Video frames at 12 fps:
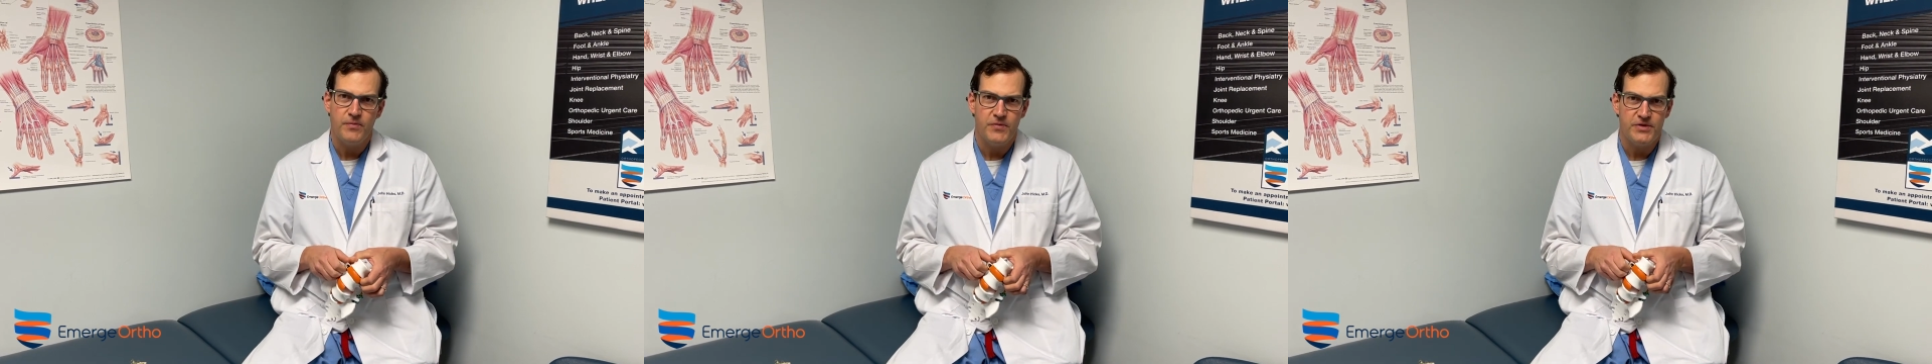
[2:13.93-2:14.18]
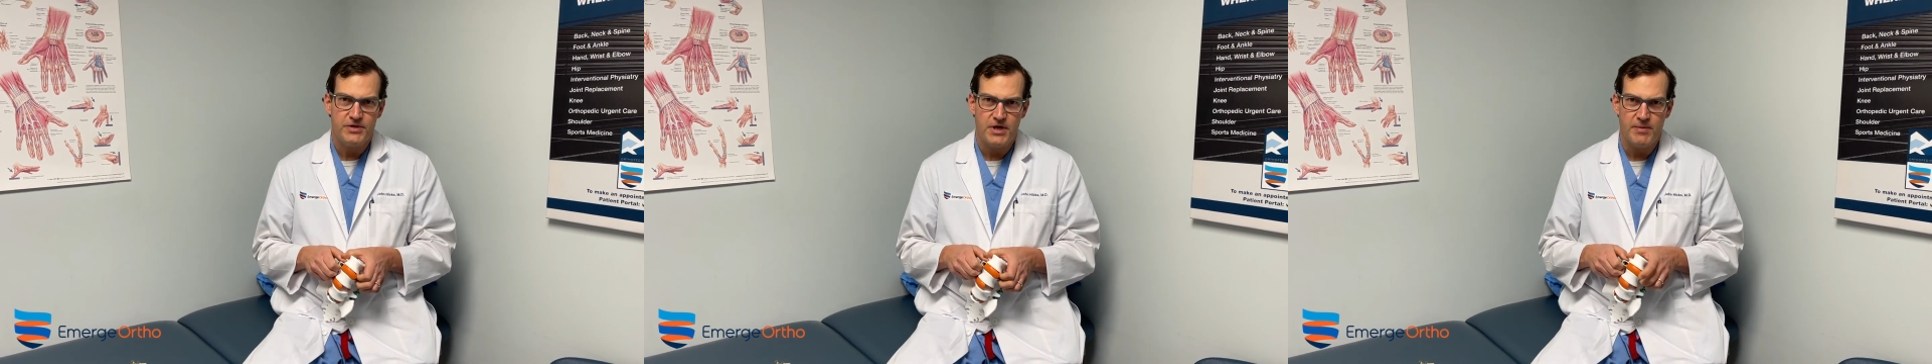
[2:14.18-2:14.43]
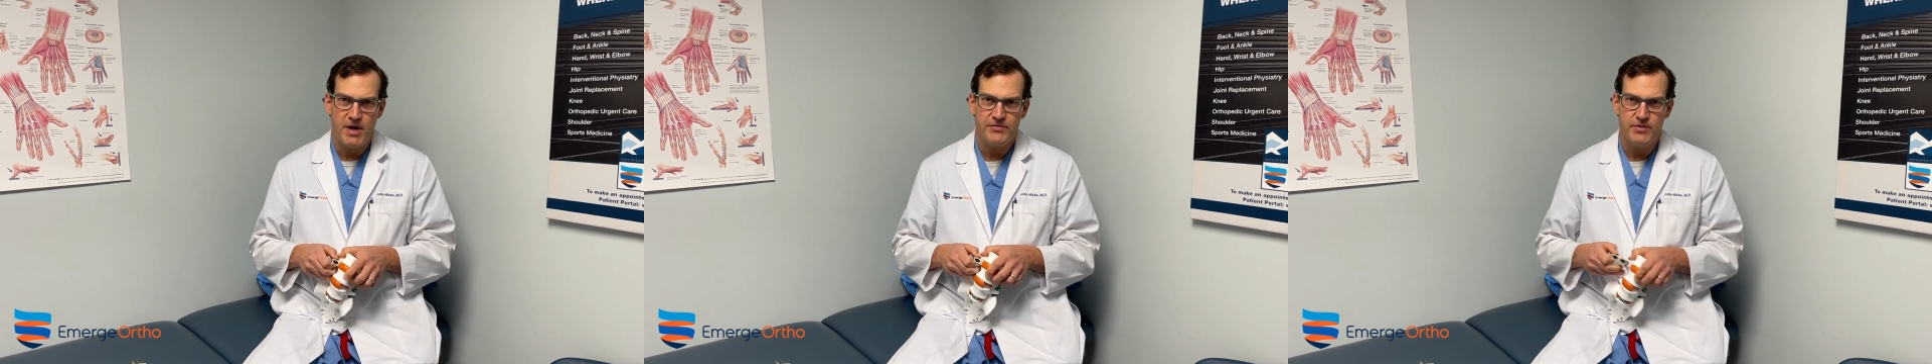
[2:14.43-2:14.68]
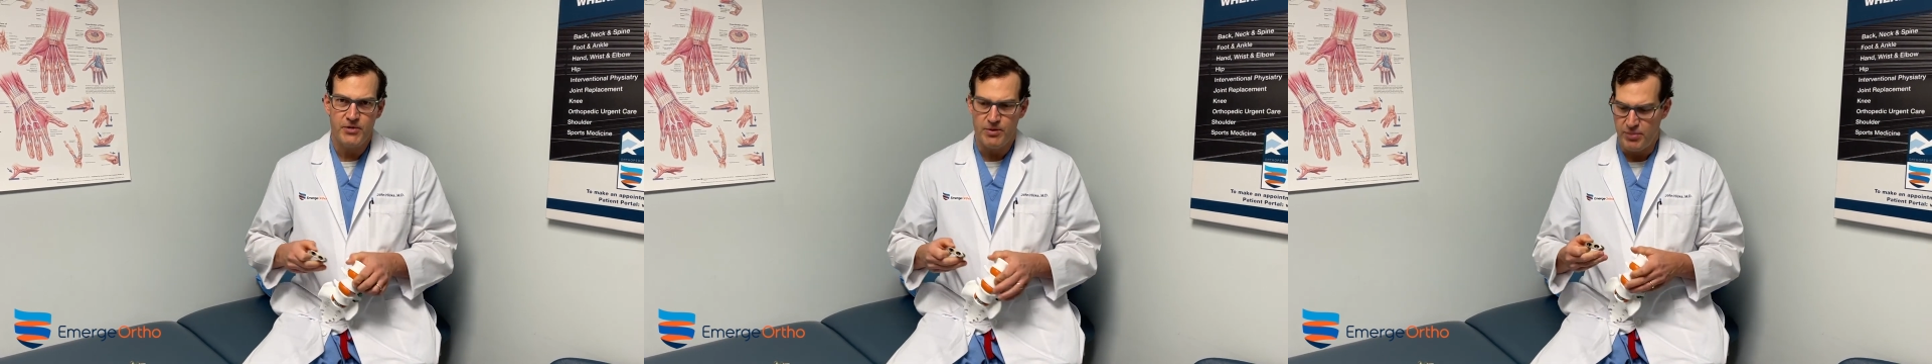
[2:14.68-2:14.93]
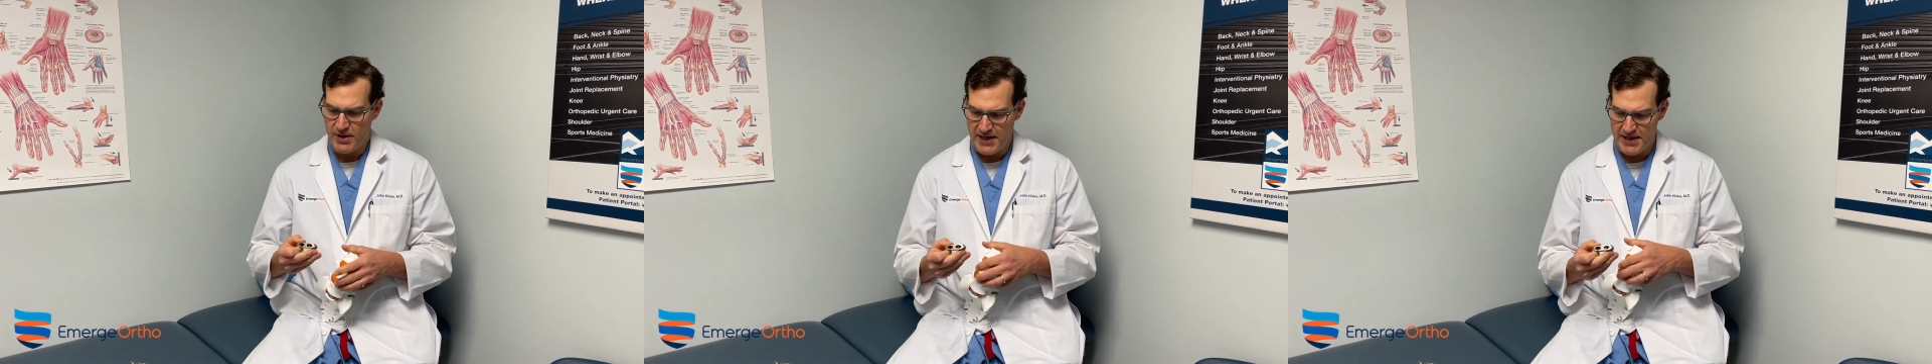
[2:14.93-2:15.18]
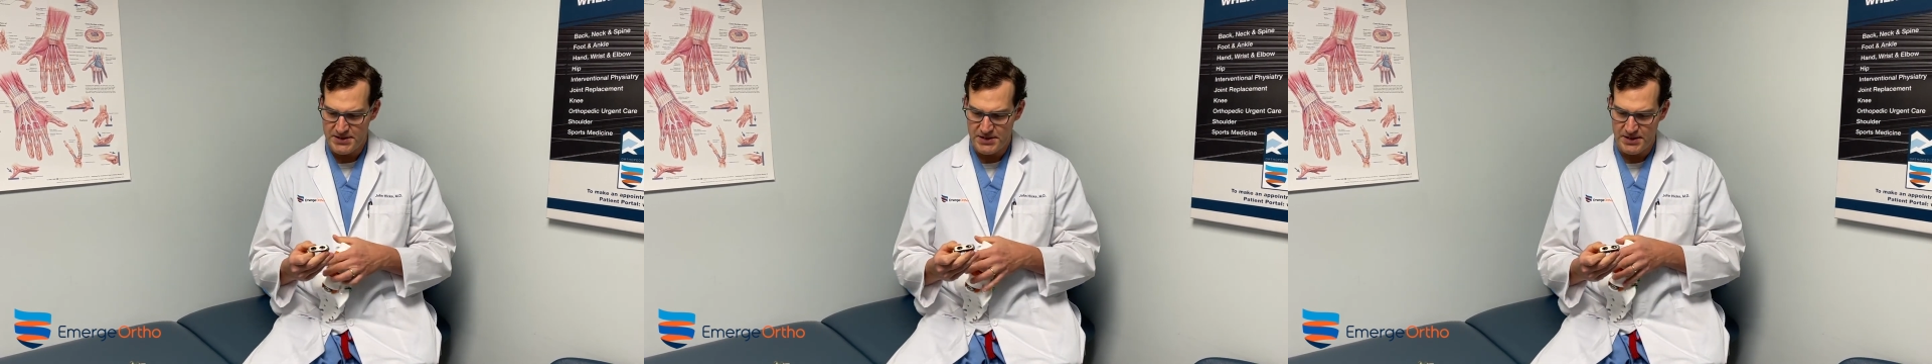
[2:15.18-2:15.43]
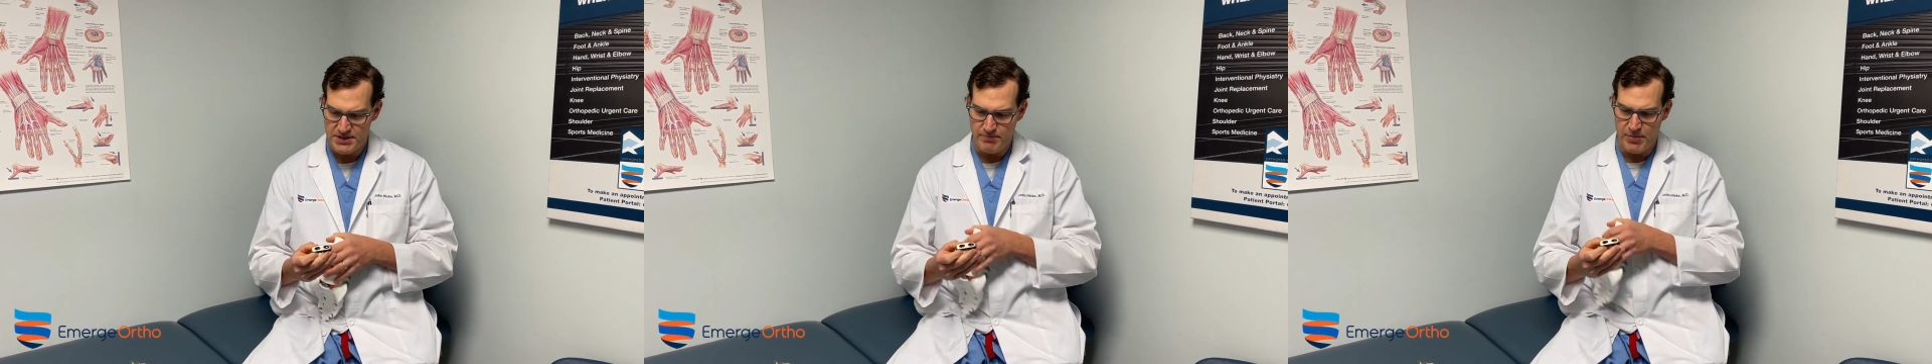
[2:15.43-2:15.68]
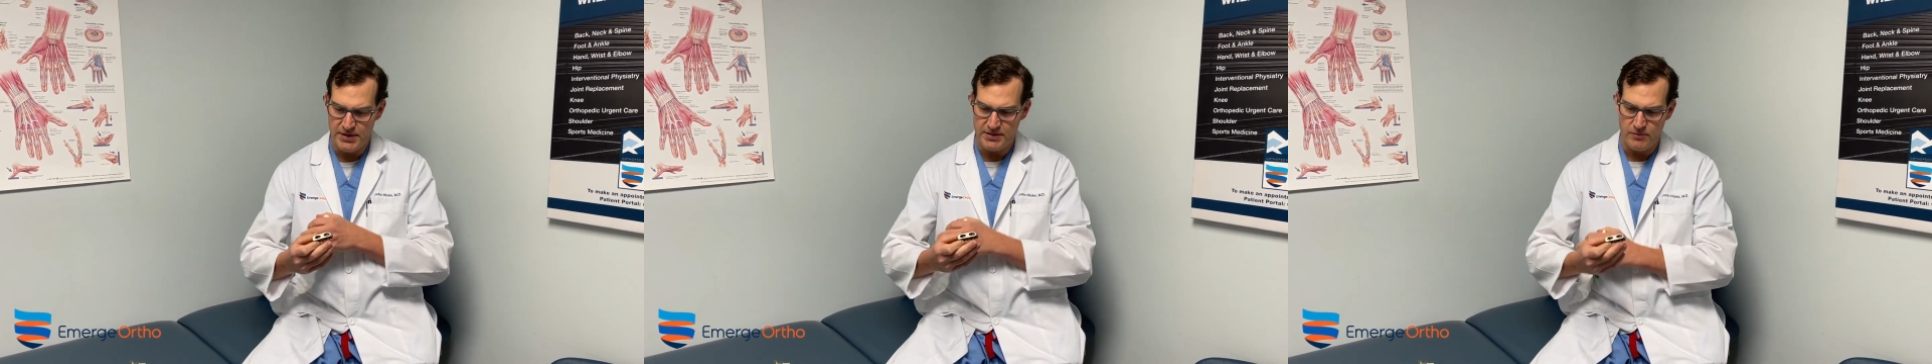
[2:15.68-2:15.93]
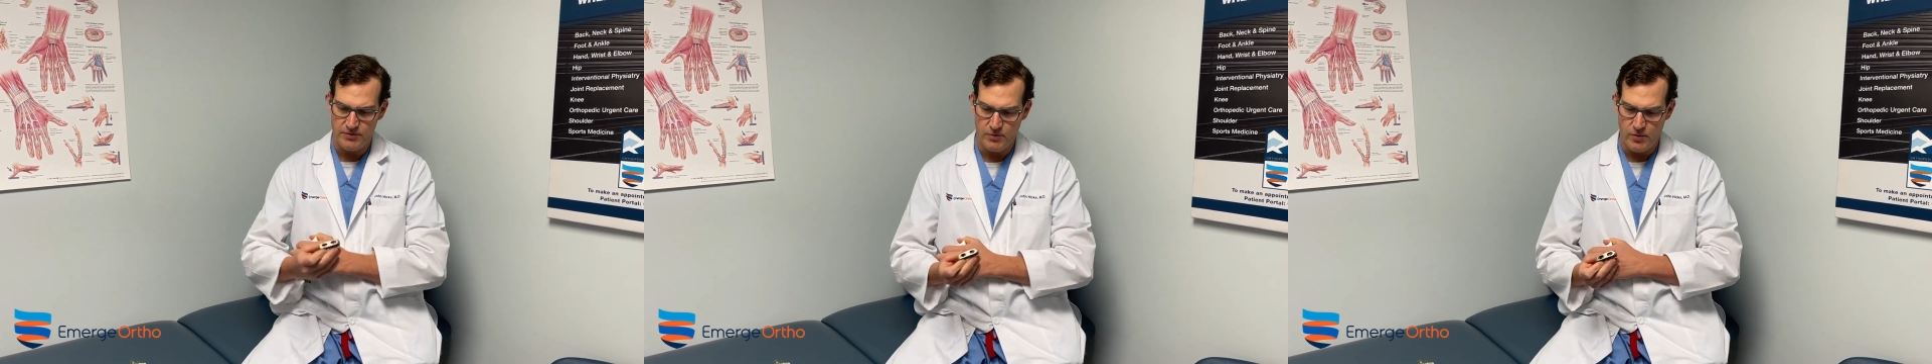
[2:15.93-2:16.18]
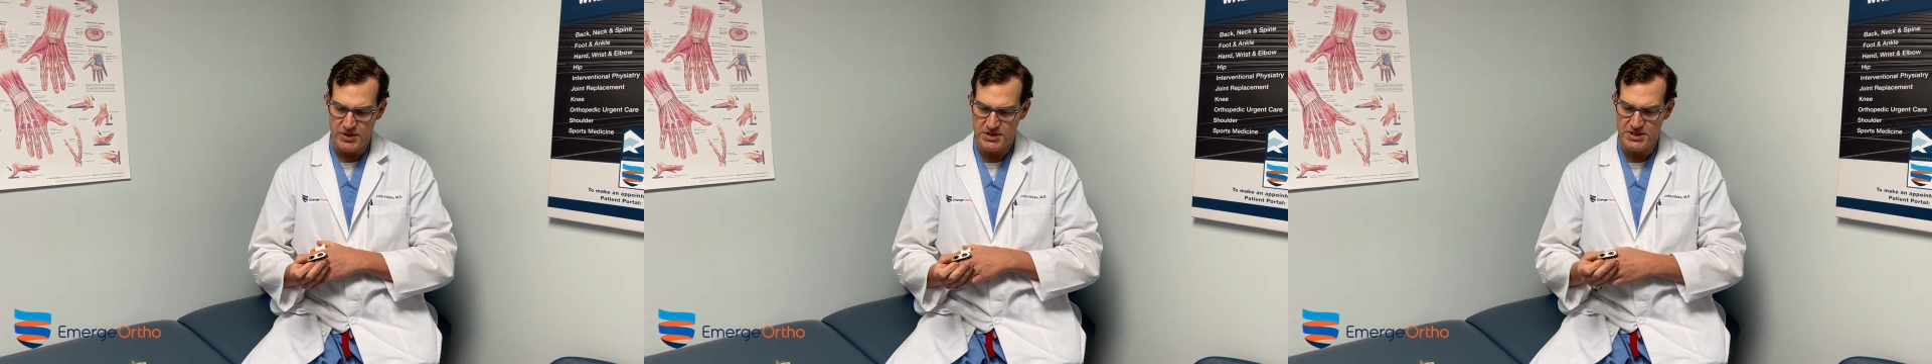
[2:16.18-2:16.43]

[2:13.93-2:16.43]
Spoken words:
some of them are plastics, but the ones